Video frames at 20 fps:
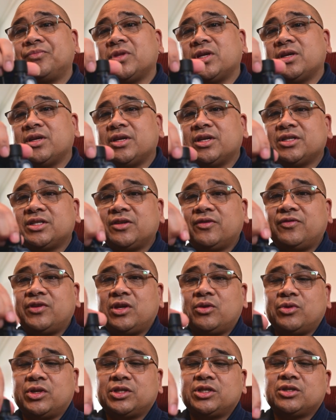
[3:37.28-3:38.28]
is if
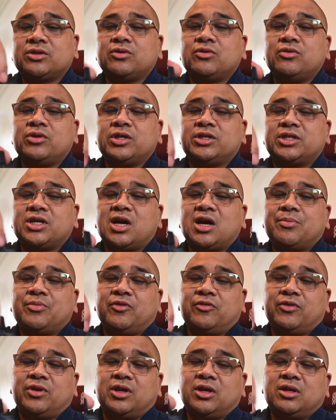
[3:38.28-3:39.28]
you unscrew the top
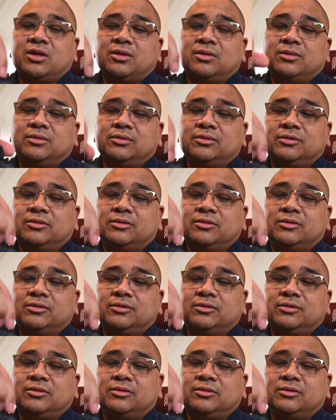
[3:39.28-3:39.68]
of it